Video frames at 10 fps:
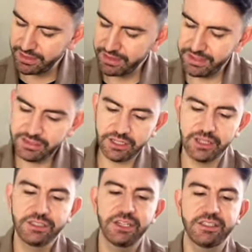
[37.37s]
These are
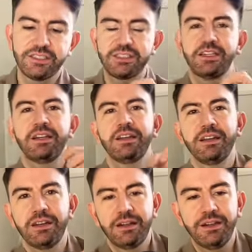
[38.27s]
just
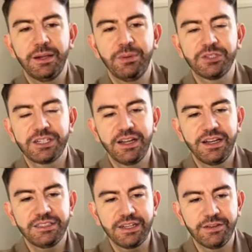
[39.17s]
little push
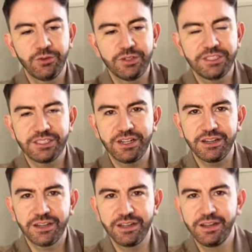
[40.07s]
lights and I've already
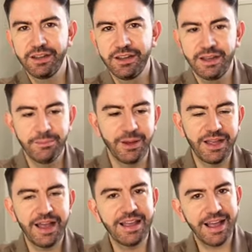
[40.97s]
stuck my
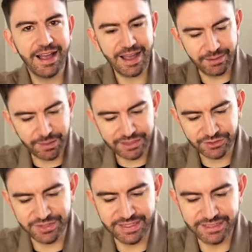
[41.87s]
AAA
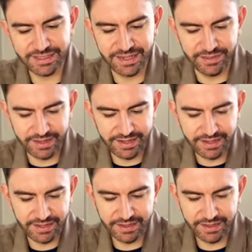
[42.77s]
batteries in there.